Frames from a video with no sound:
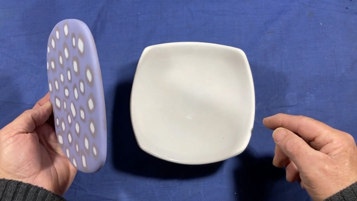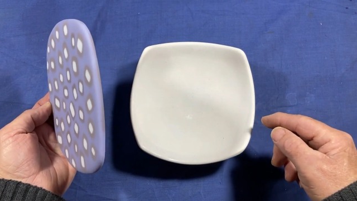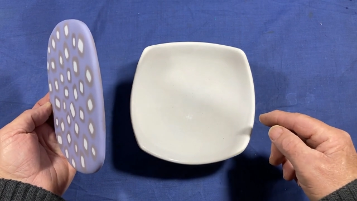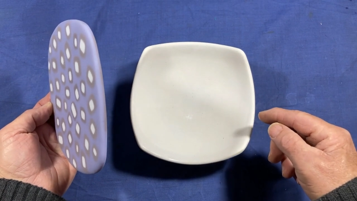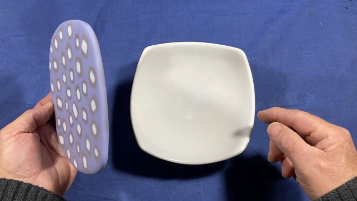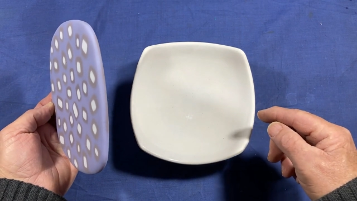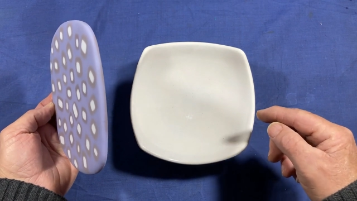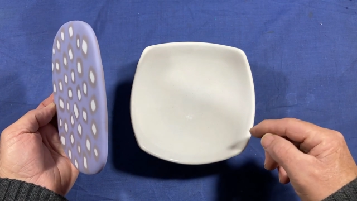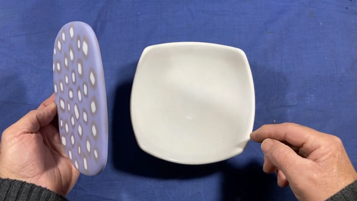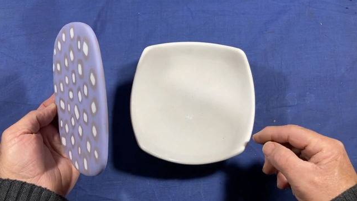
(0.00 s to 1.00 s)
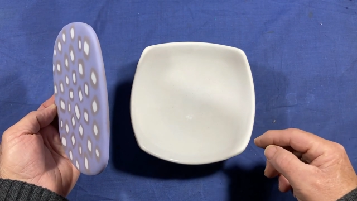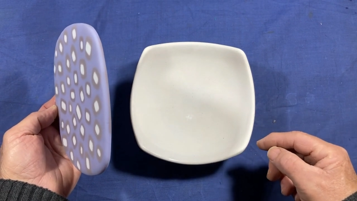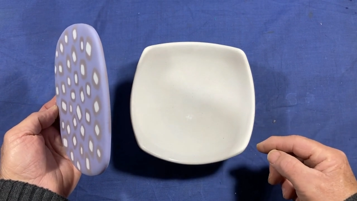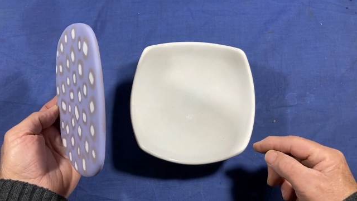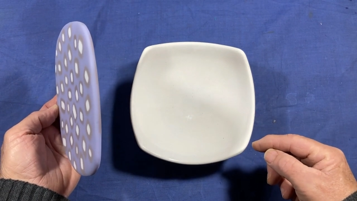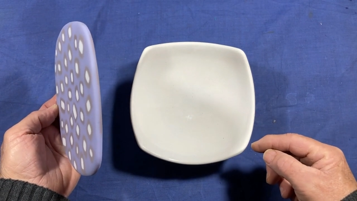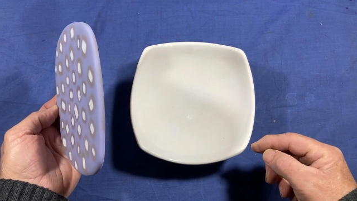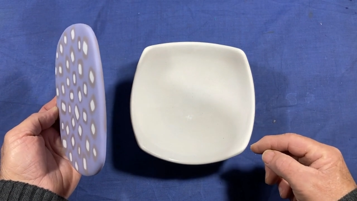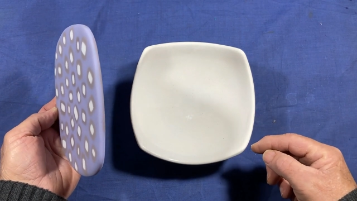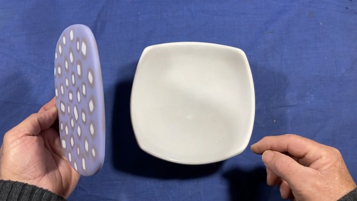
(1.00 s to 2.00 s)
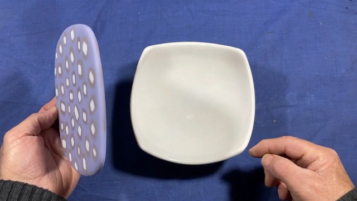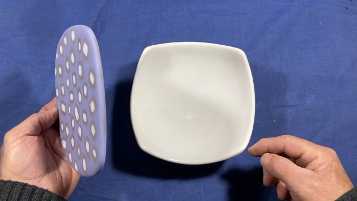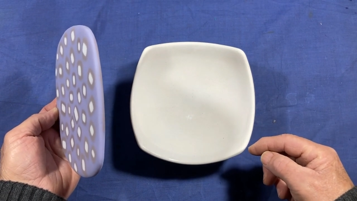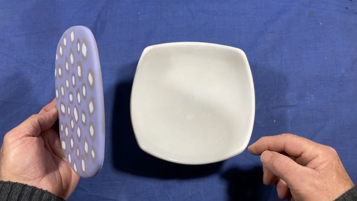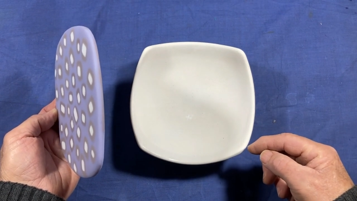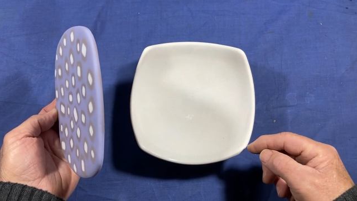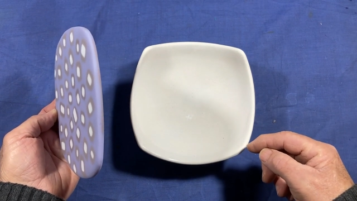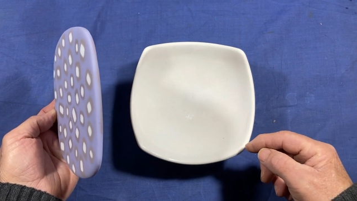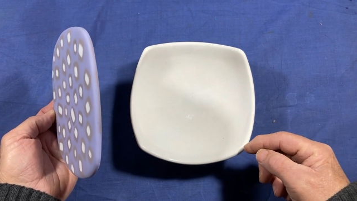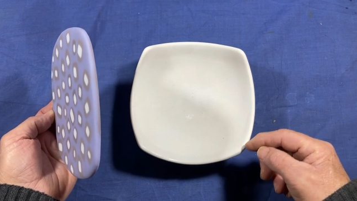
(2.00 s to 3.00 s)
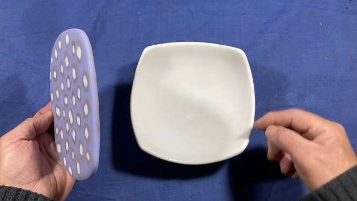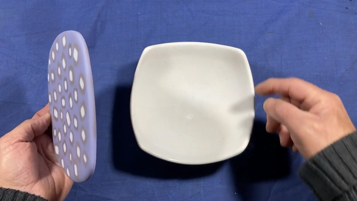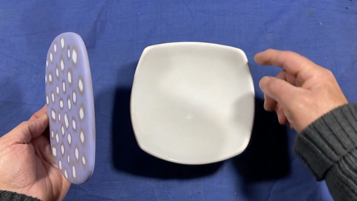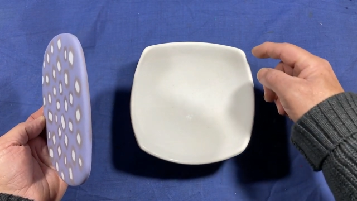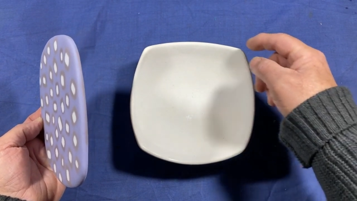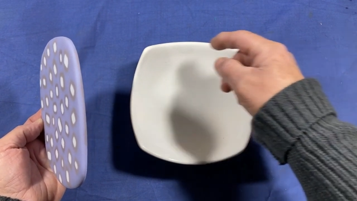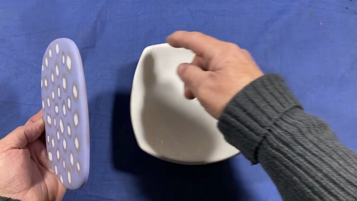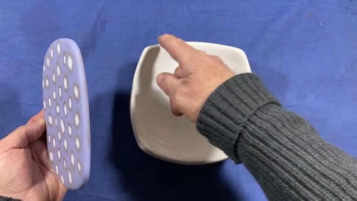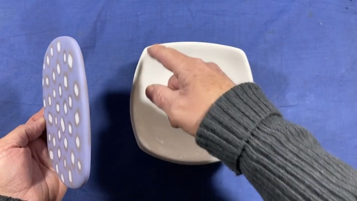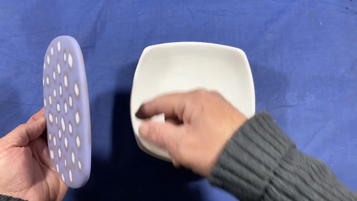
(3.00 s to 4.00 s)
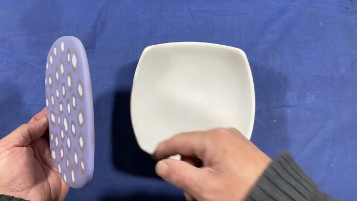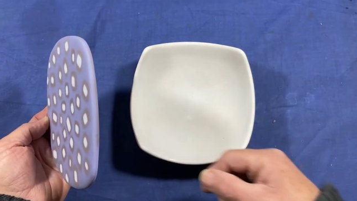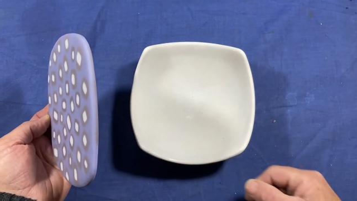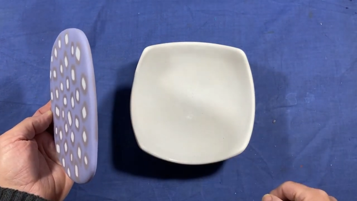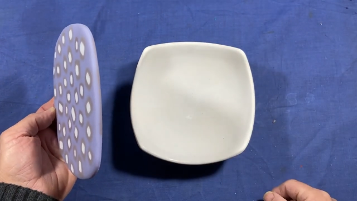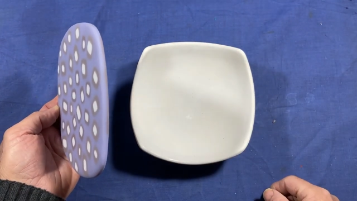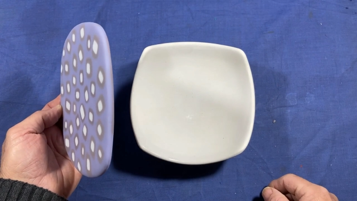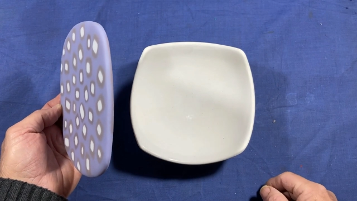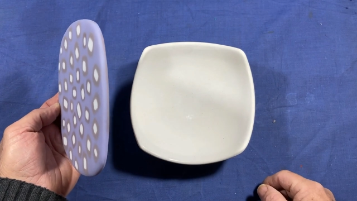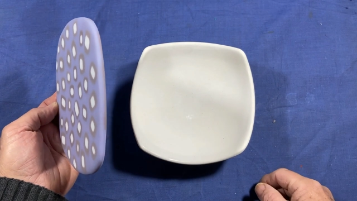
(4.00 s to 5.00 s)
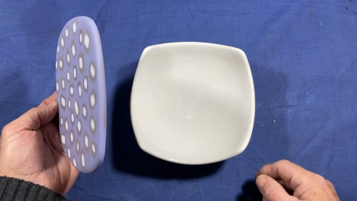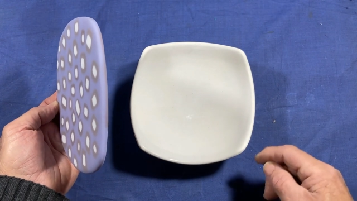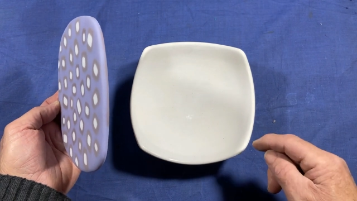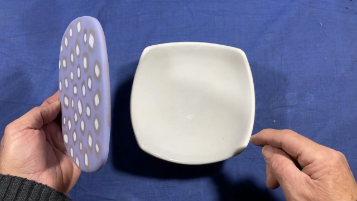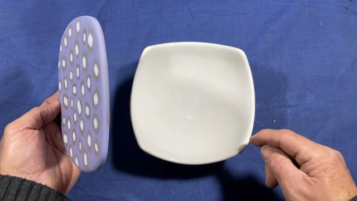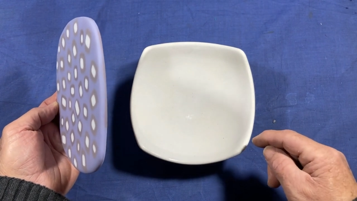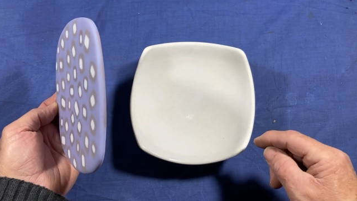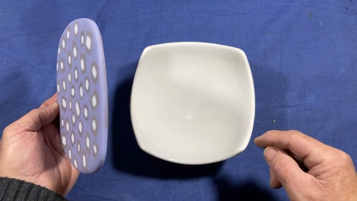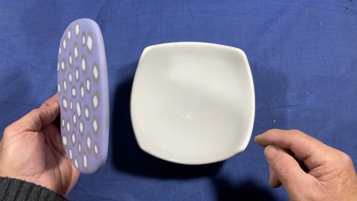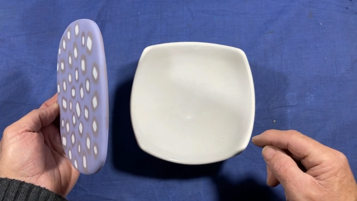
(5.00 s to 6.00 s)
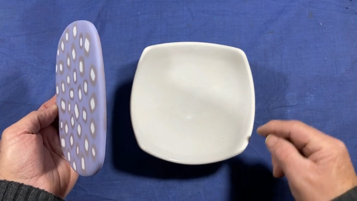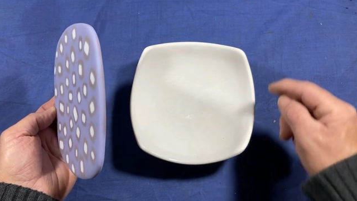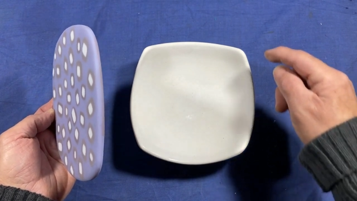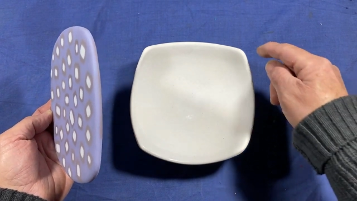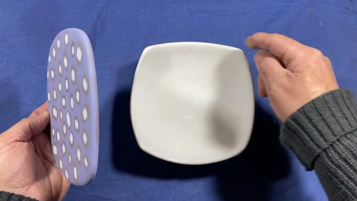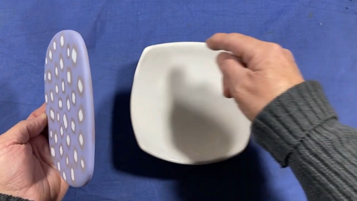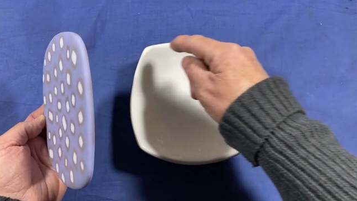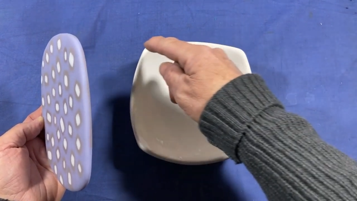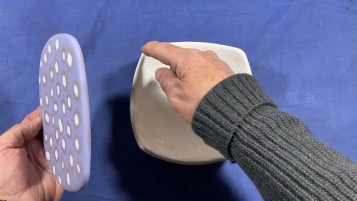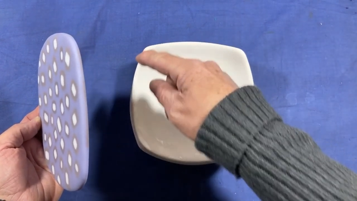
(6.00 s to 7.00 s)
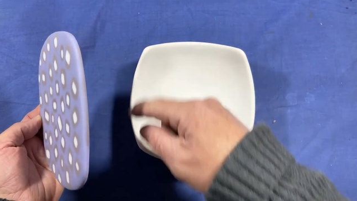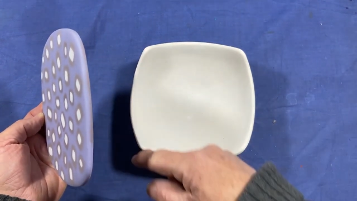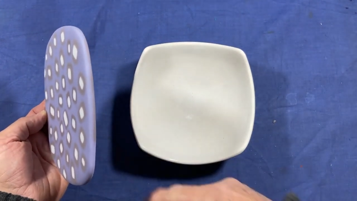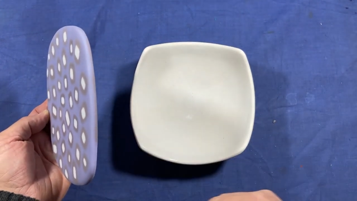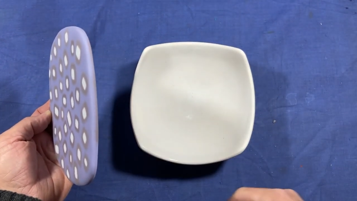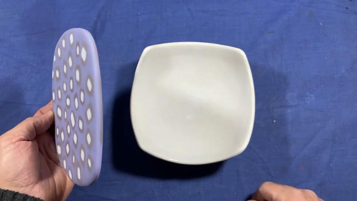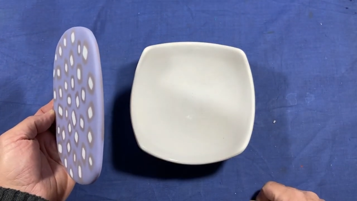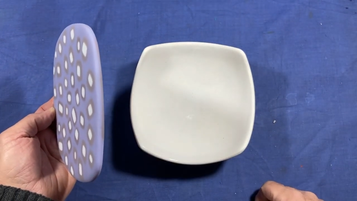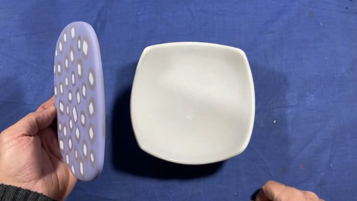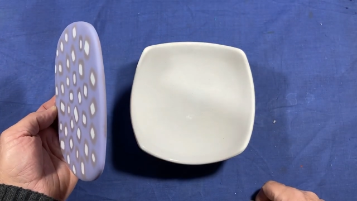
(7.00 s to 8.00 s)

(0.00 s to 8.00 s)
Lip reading: No face is visible, so there are no lips to read.